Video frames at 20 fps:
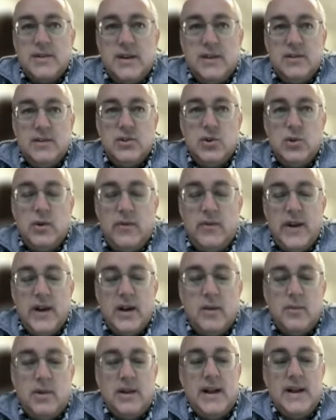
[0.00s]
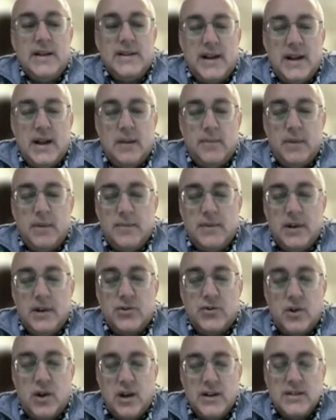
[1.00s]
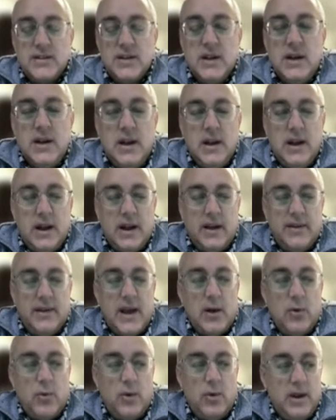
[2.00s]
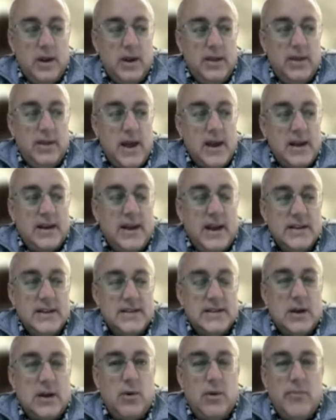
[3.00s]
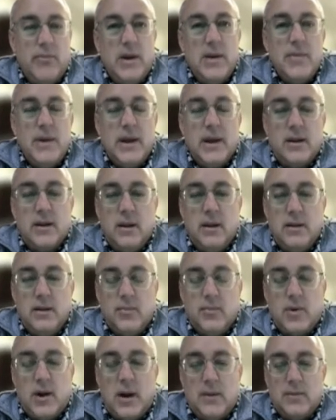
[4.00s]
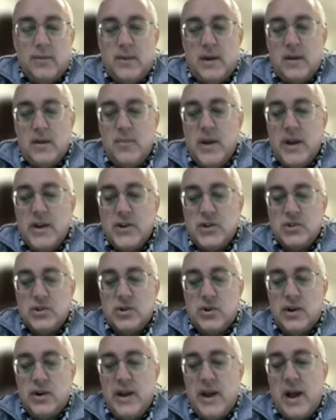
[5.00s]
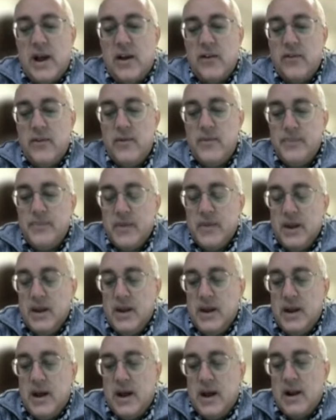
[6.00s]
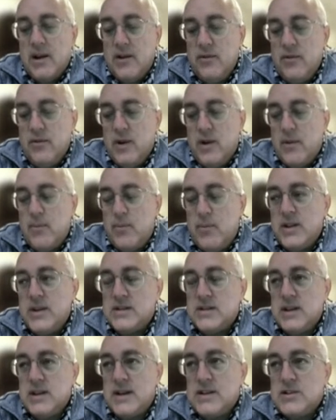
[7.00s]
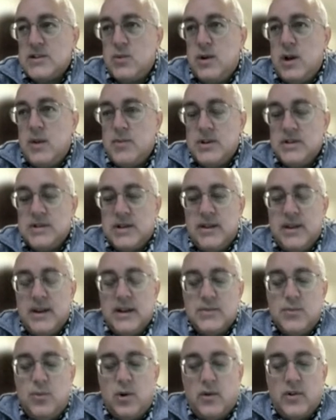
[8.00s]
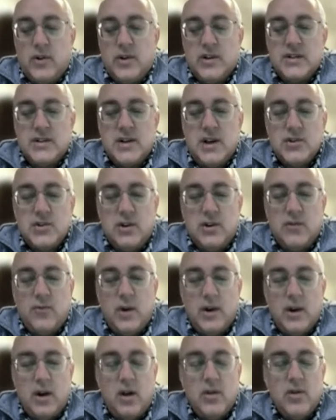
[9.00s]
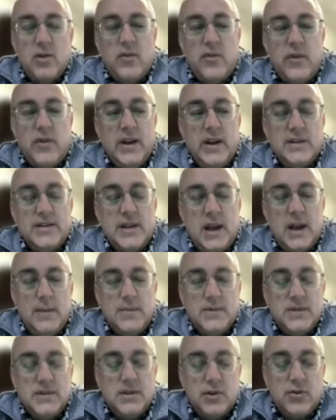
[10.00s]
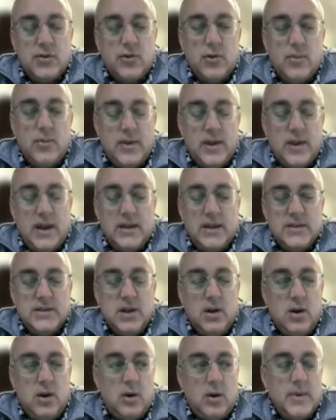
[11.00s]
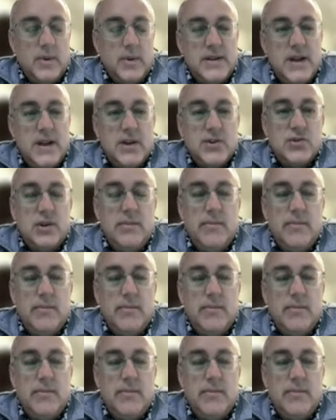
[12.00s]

to available anti-epileptic drugs, and that would, in that case, that would mimic the problem that the patients already have. And I put this last one up because I think it's more for discussion of what other phenotypes the group thinks are potentially